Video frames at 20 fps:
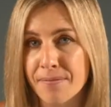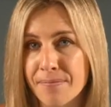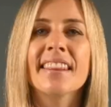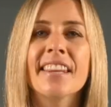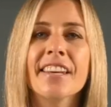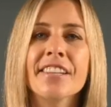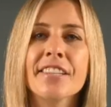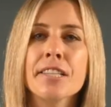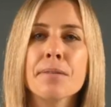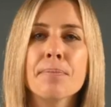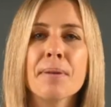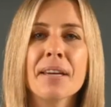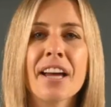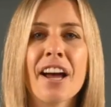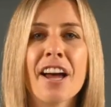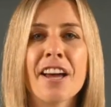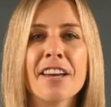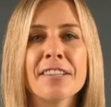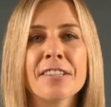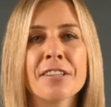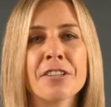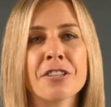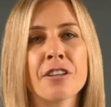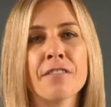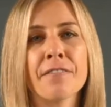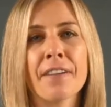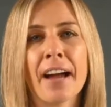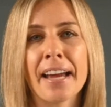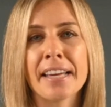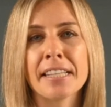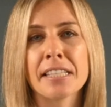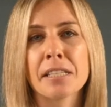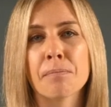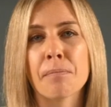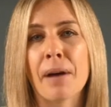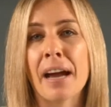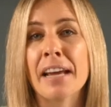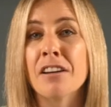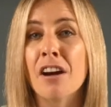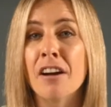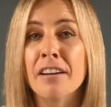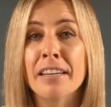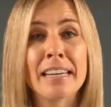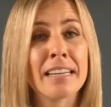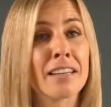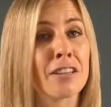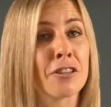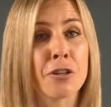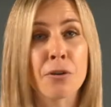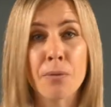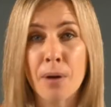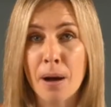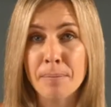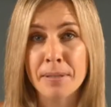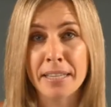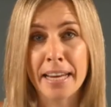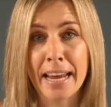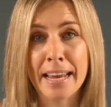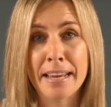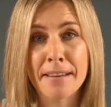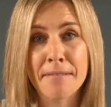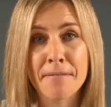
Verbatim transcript: This is because your device might not need a new update,